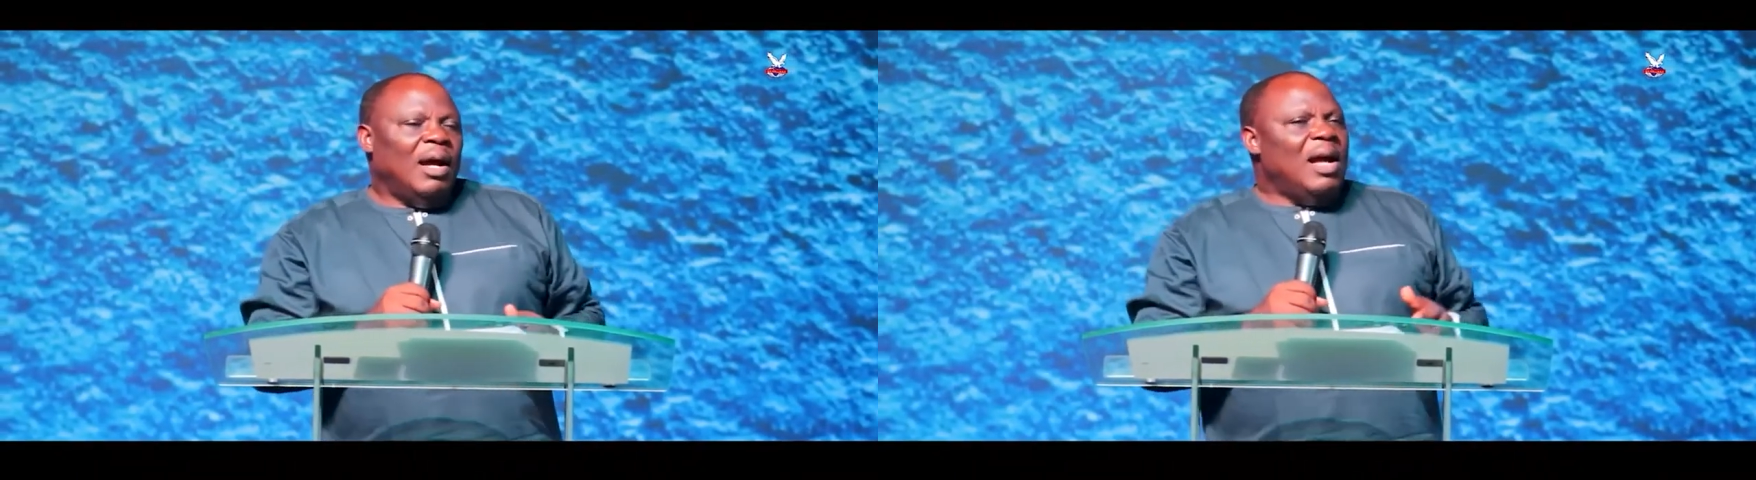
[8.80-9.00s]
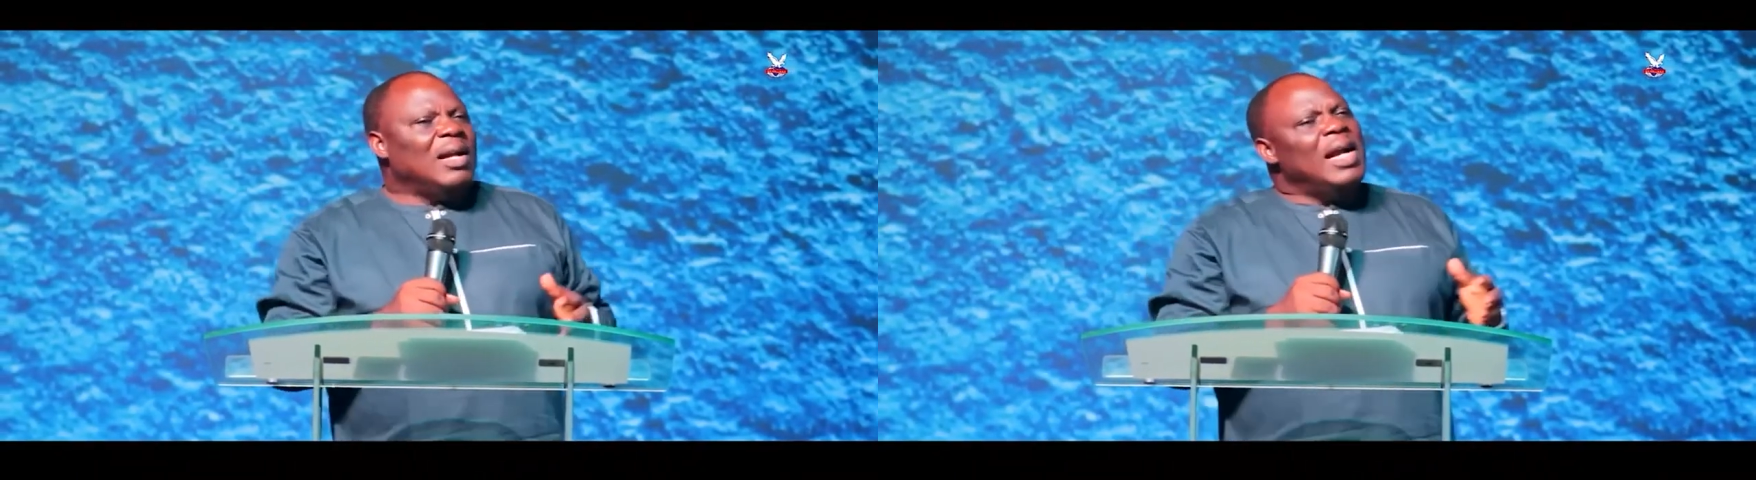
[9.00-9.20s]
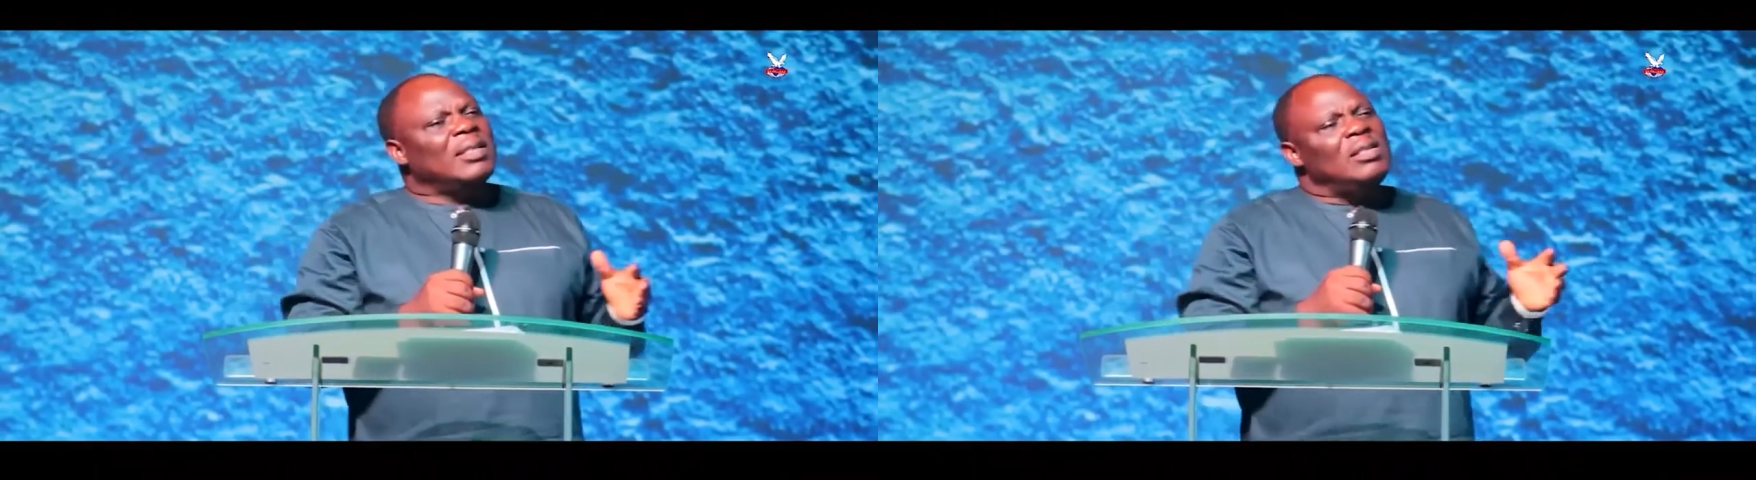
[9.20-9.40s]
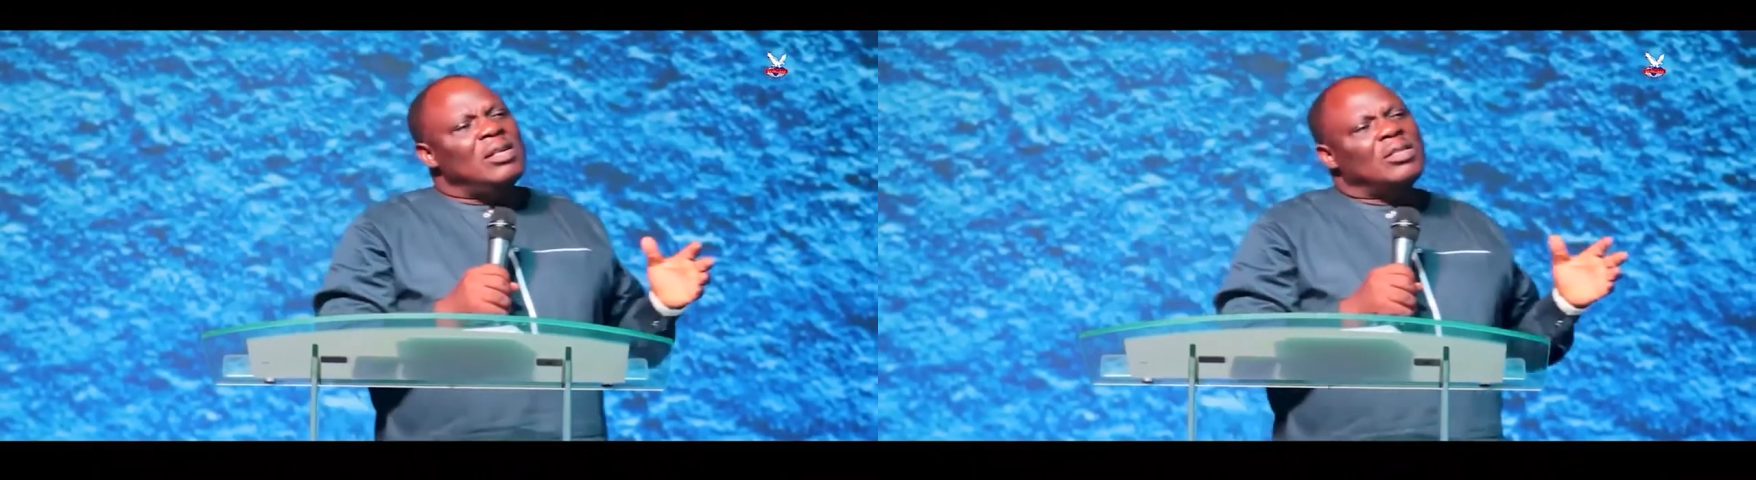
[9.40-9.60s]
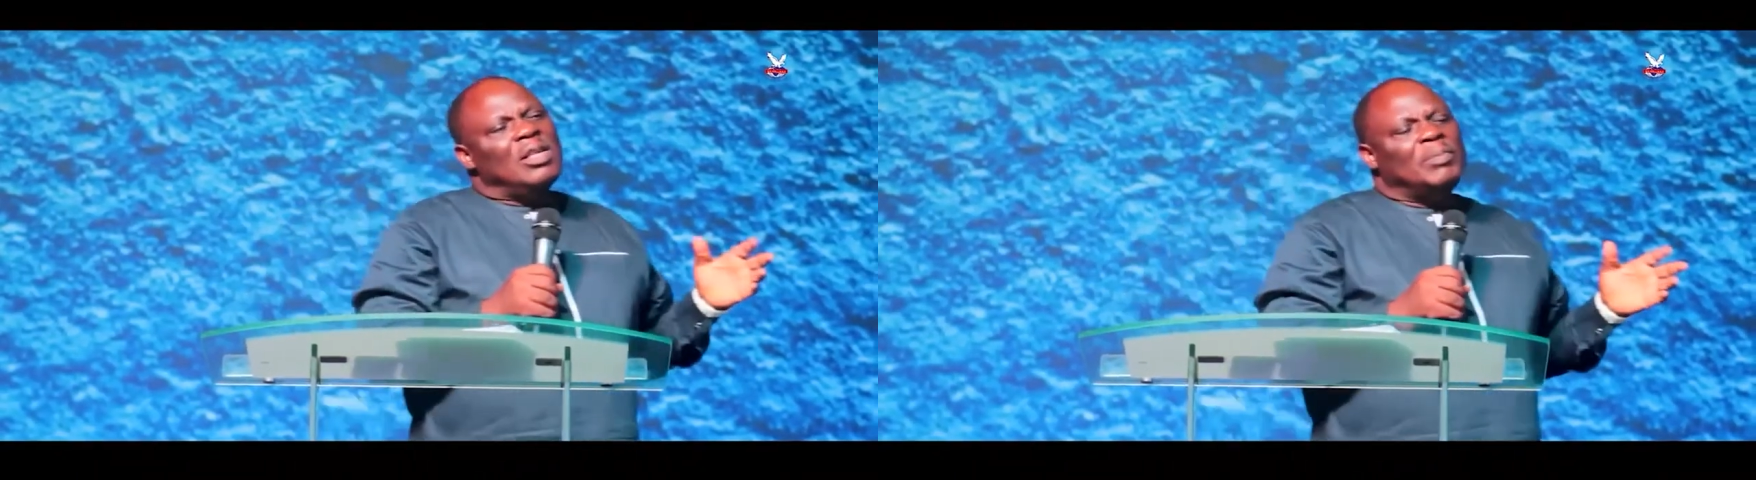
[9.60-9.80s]
Anger is
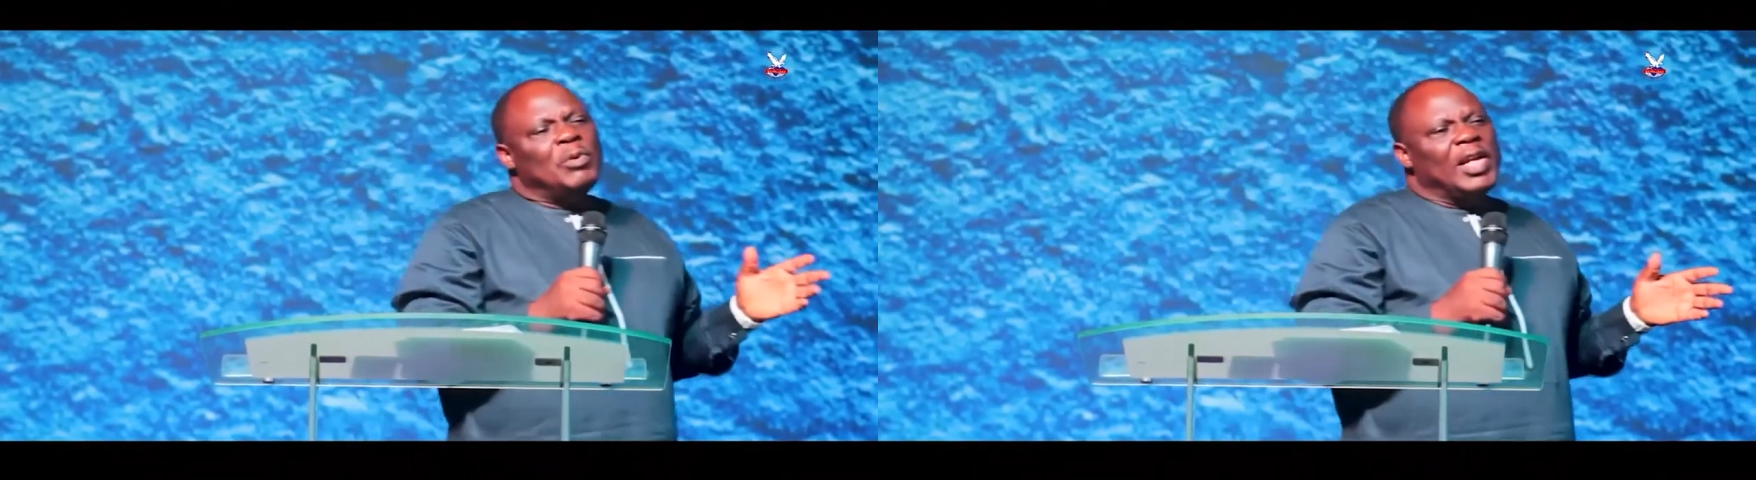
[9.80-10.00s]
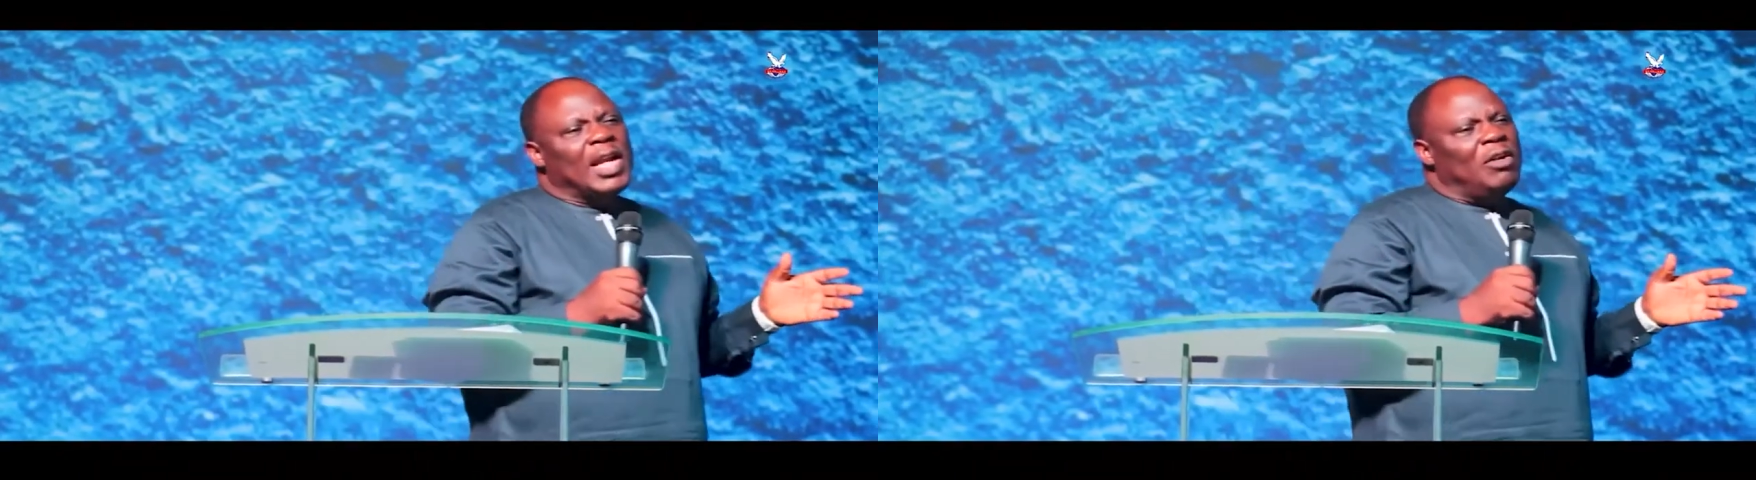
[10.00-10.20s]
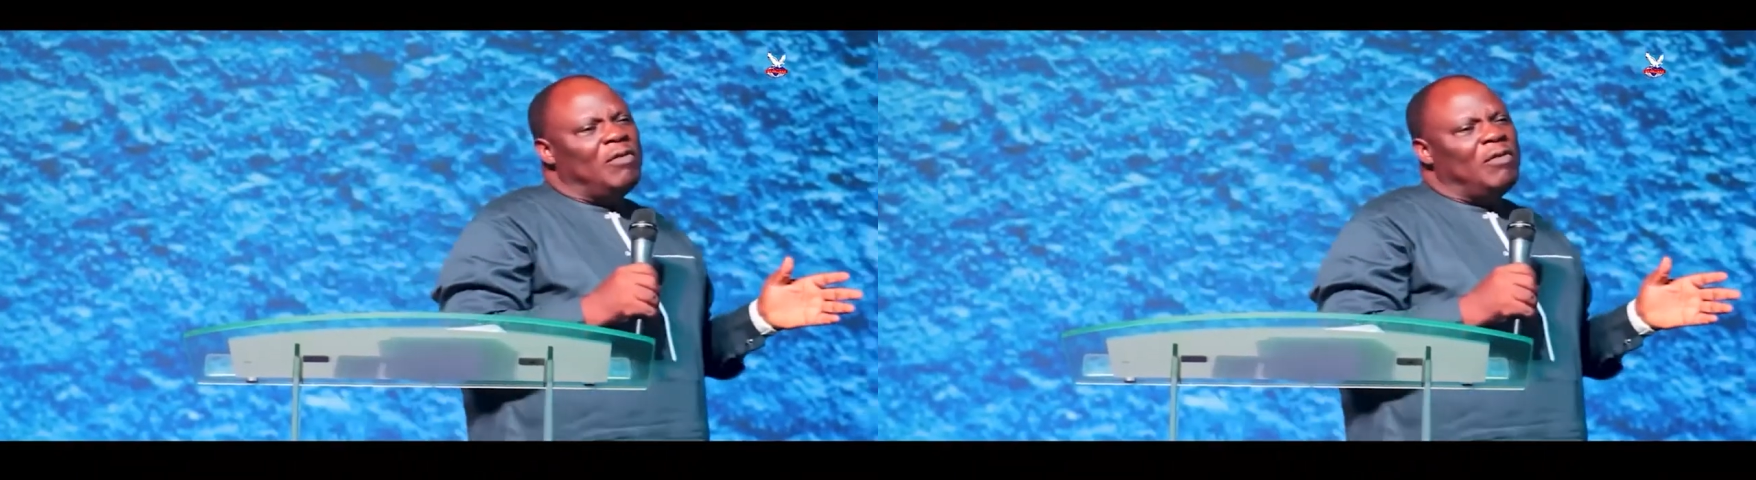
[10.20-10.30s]
not something we can